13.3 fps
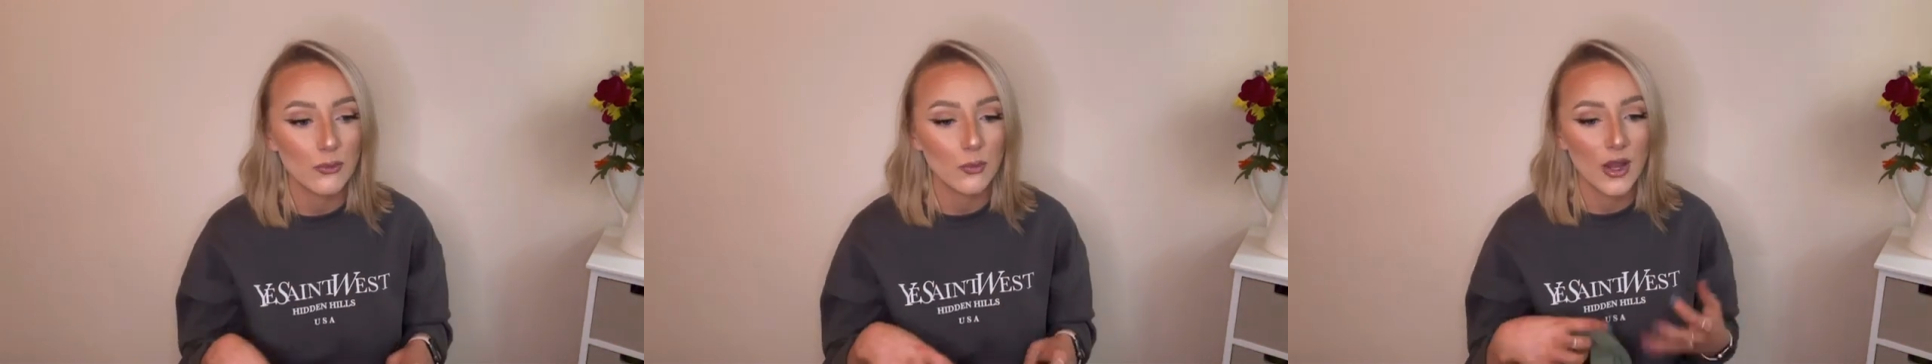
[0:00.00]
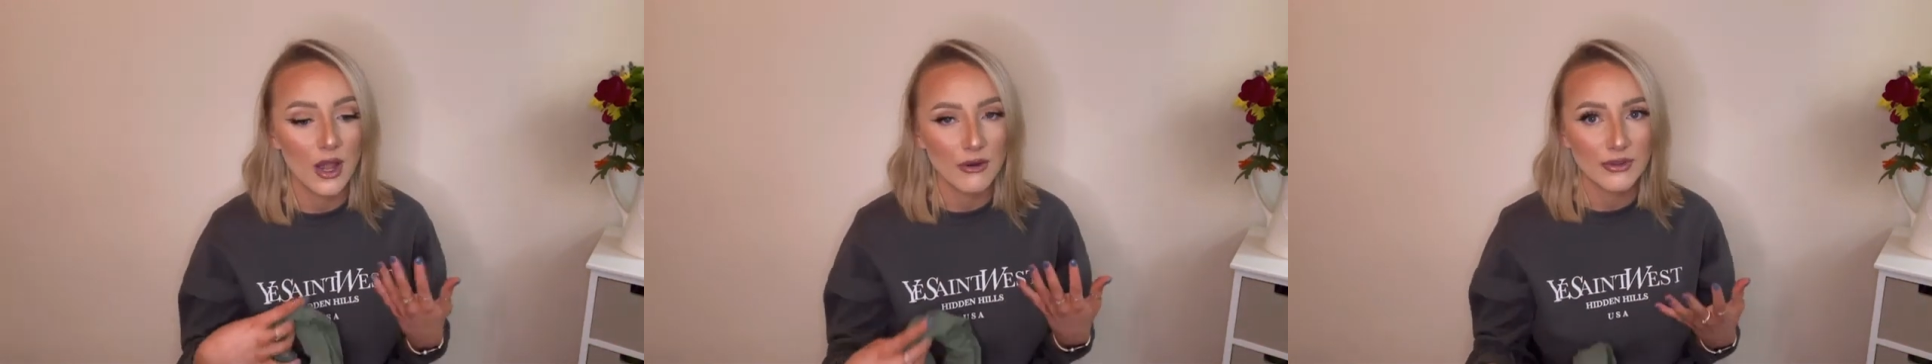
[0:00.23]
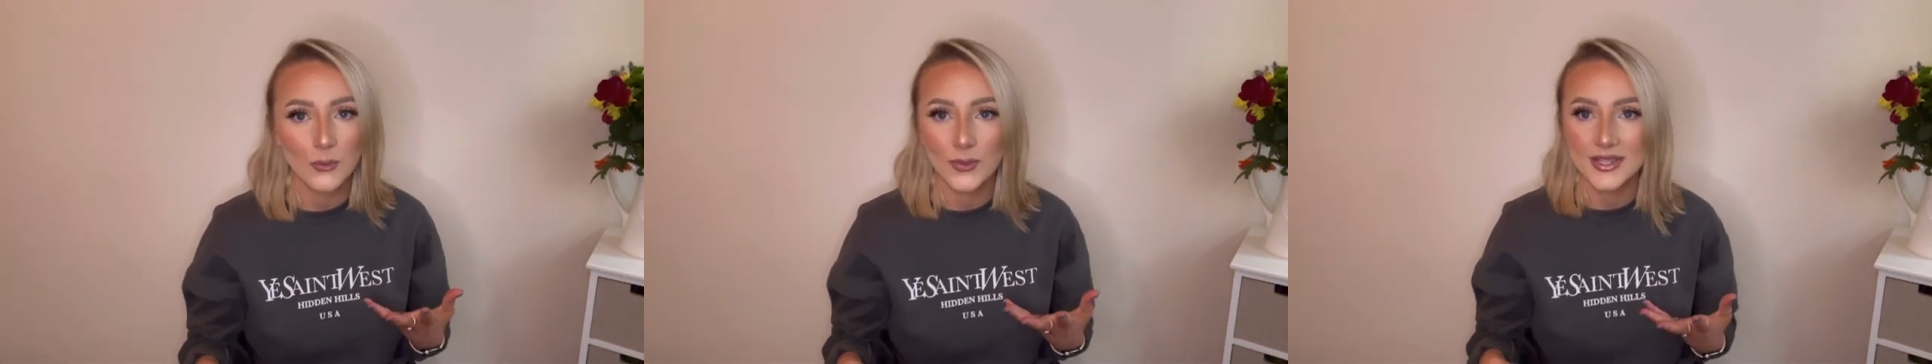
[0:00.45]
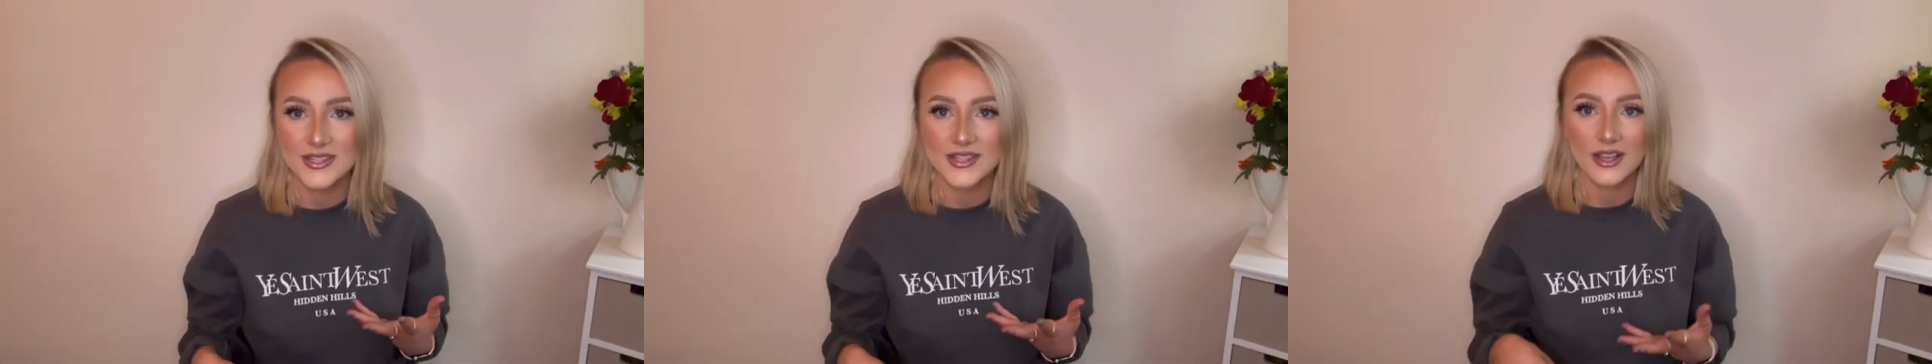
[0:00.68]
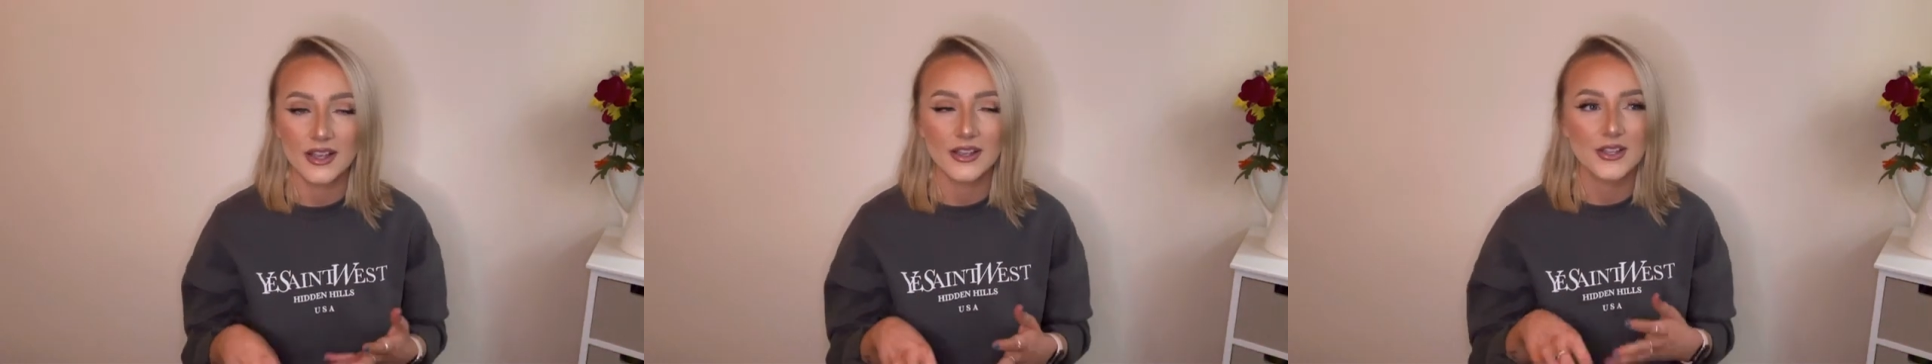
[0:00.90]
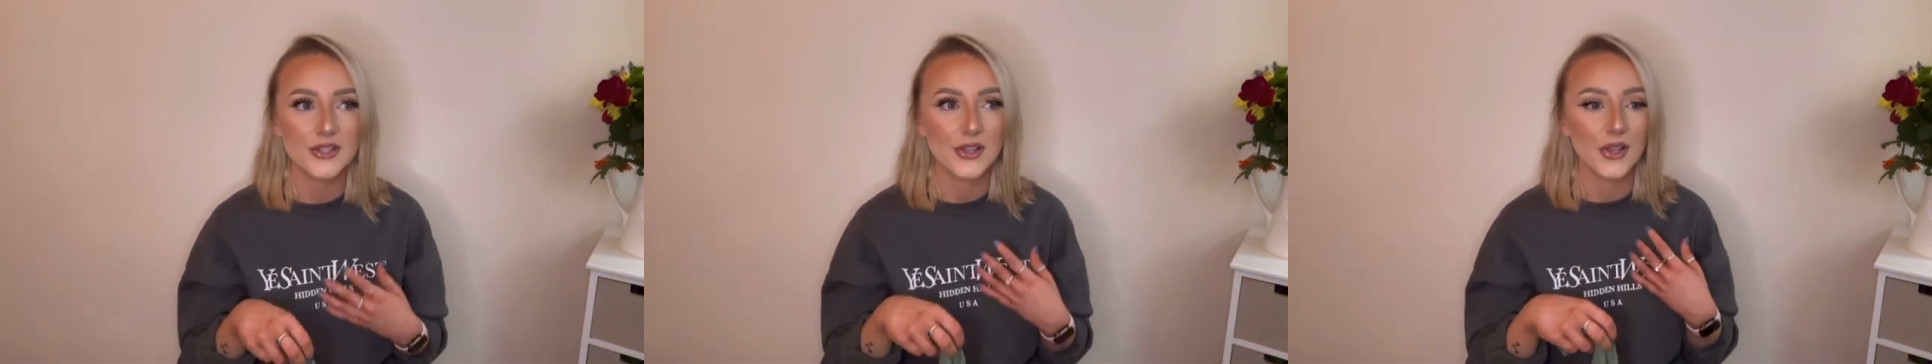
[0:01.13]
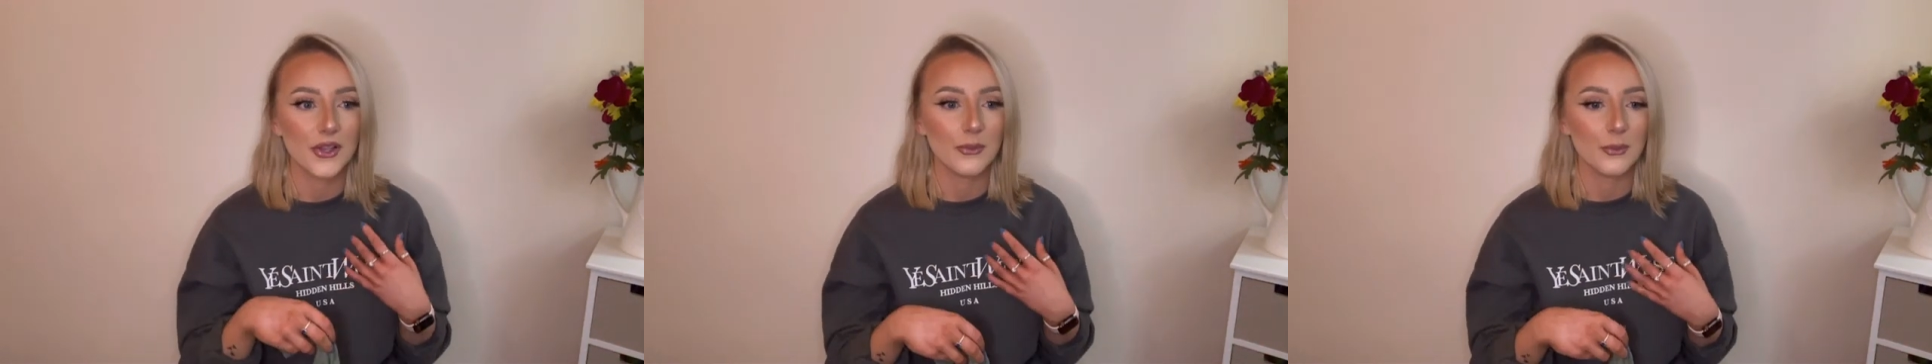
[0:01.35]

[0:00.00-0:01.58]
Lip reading: we are in the winter, so